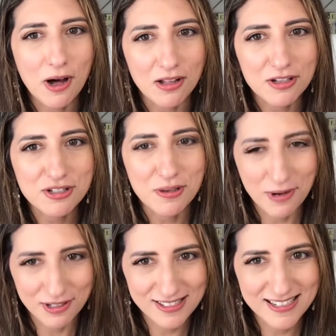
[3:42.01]
polished and
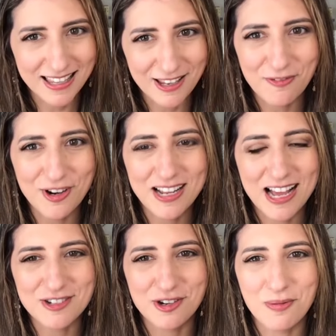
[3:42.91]
put together for
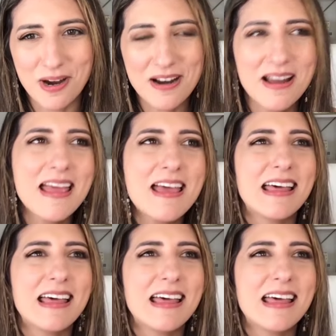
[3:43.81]
casual wear.